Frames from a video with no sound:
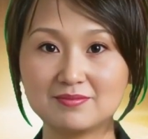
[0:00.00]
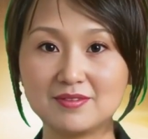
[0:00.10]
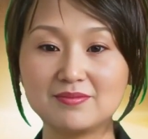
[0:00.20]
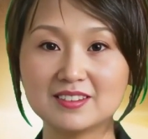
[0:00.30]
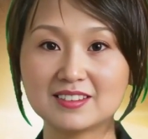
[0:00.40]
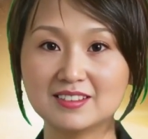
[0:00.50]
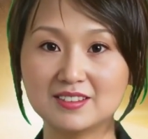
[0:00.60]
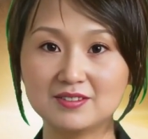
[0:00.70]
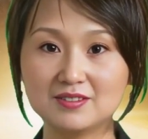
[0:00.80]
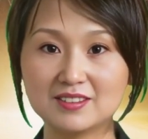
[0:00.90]

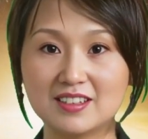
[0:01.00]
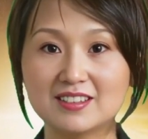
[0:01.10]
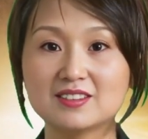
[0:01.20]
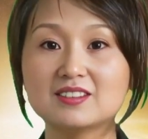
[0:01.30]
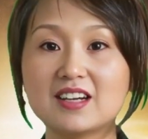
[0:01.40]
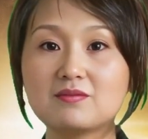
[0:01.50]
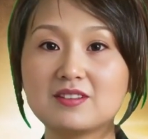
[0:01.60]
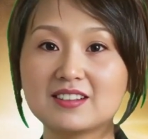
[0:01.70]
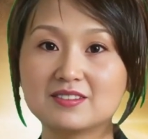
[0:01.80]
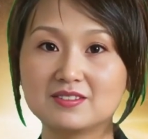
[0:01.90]
Therefore, Evergrande has
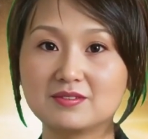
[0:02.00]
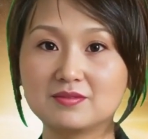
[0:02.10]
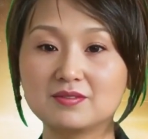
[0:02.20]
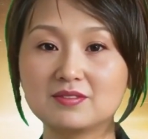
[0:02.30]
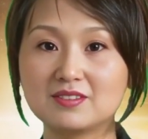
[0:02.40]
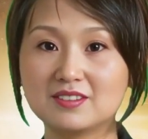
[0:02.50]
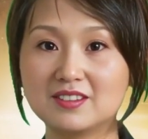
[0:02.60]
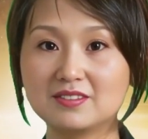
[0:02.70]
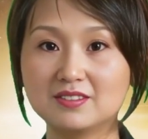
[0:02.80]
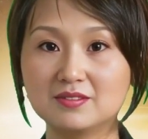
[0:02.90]
defaulted once
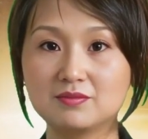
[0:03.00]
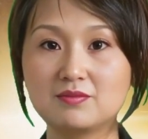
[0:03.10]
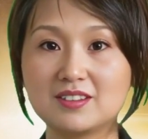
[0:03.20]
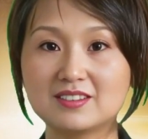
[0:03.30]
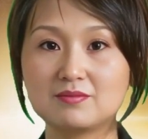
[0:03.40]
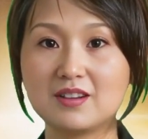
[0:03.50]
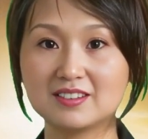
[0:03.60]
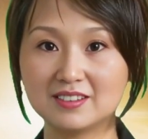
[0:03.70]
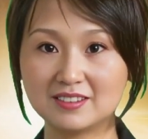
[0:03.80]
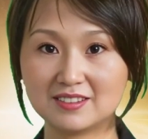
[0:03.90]
again.
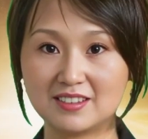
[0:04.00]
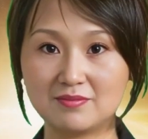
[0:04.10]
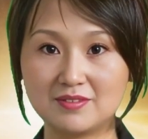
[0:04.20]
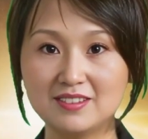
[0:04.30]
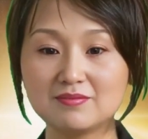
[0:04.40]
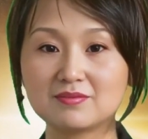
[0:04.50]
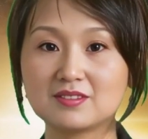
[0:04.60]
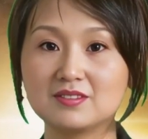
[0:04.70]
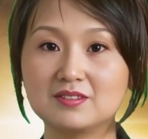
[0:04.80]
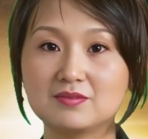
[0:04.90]
In addition,
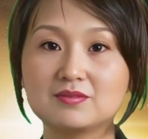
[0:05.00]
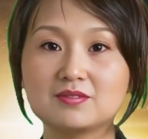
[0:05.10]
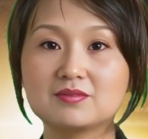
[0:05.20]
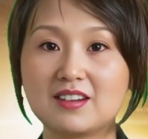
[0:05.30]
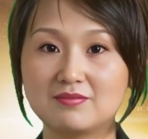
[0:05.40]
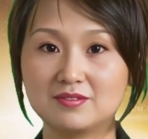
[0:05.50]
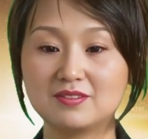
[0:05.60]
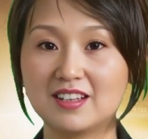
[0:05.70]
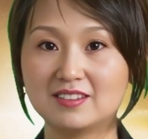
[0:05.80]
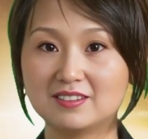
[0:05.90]
Vank Group
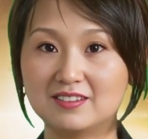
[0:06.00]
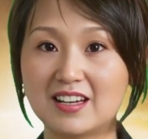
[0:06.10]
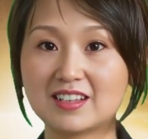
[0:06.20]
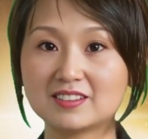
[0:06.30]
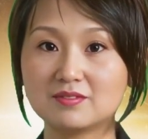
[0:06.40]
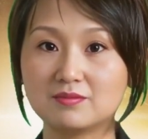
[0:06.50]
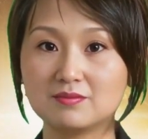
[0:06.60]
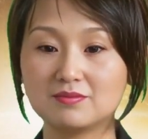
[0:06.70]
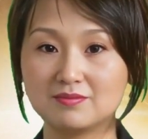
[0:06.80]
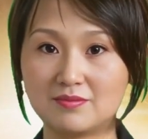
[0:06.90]
announced on May
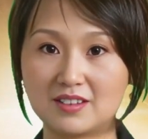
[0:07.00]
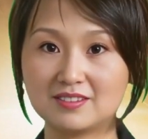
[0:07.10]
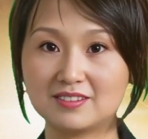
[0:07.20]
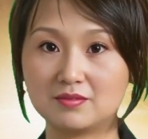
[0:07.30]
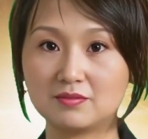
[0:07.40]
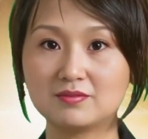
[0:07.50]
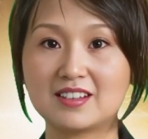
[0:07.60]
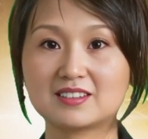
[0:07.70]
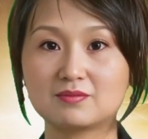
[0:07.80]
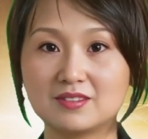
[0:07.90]
13 that it has
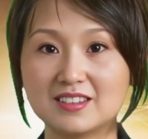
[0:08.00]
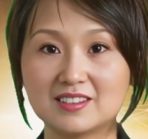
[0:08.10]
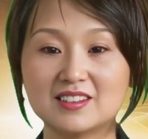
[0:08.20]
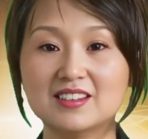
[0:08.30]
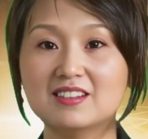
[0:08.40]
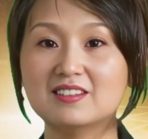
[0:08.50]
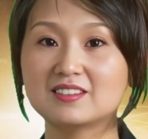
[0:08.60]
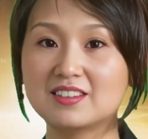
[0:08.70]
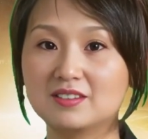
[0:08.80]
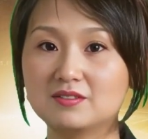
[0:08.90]
obtained guarantee
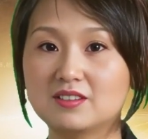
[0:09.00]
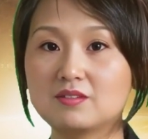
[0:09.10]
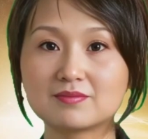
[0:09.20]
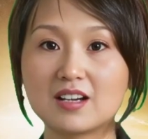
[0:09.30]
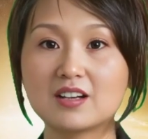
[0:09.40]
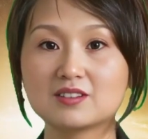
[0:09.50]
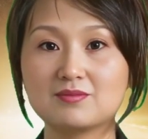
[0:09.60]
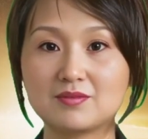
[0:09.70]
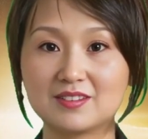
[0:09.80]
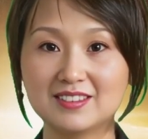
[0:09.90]
loans from several
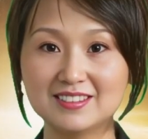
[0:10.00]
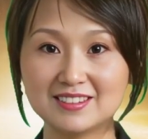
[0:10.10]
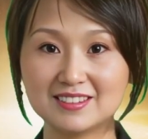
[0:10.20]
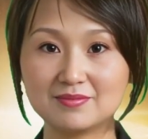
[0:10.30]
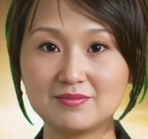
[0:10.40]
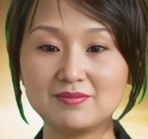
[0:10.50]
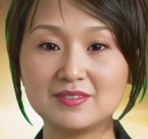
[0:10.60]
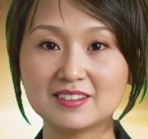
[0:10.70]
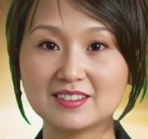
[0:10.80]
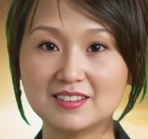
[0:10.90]
banks,
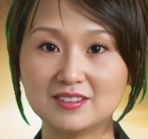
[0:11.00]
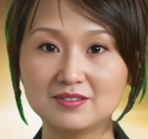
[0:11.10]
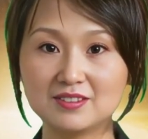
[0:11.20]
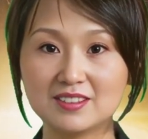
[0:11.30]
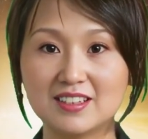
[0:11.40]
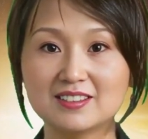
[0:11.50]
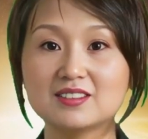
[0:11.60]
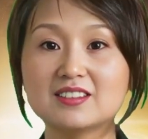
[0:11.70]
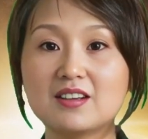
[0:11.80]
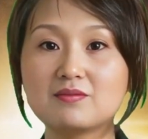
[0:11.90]
totaling
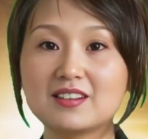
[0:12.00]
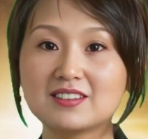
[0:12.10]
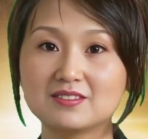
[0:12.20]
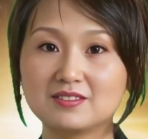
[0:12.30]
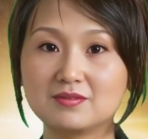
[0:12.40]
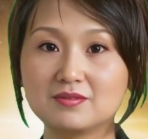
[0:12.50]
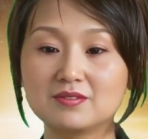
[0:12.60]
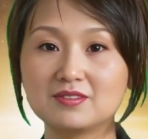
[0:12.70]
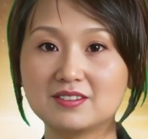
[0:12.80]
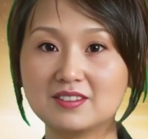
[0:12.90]
$7.339 billion.